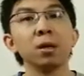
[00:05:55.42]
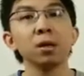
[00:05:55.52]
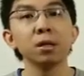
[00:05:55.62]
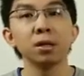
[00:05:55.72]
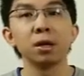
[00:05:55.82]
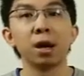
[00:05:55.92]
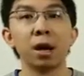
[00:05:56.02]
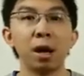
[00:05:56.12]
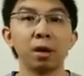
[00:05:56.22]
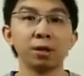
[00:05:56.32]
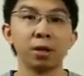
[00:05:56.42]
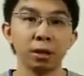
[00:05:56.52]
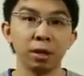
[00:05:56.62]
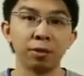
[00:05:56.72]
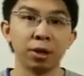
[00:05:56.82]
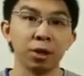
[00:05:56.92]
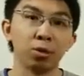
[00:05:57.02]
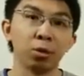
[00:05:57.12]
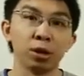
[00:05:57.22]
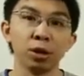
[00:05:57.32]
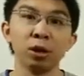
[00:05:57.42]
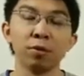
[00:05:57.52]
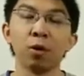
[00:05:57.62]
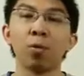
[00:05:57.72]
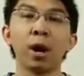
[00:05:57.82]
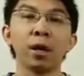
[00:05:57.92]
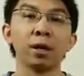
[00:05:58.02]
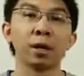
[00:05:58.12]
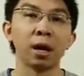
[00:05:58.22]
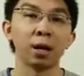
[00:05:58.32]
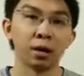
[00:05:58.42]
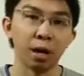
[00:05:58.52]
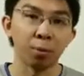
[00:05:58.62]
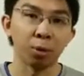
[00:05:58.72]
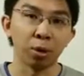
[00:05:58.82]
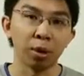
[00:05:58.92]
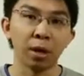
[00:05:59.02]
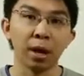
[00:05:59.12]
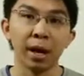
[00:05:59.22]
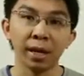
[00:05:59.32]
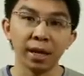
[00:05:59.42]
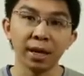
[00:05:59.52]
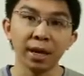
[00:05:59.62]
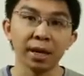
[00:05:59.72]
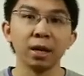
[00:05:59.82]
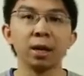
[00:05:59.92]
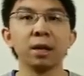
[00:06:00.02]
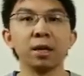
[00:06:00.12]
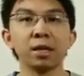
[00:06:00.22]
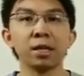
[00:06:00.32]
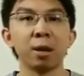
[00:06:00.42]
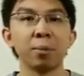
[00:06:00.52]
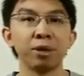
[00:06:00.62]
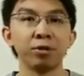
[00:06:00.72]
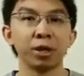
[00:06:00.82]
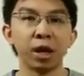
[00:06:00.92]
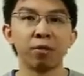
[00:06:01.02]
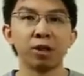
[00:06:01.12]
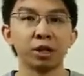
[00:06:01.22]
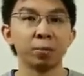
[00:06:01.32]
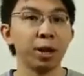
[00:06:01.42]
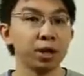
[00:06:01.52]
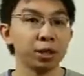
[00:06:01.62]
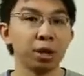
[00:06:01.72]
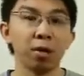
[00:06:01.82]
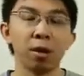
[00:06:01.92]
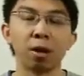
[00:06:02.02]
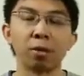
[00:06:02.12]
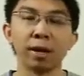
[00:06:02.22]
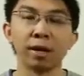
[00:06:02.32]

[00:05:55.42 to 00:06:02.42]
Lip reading: This allows the TV to achieve a wider color gamut, and indeed, DCI-P3 coverage measured around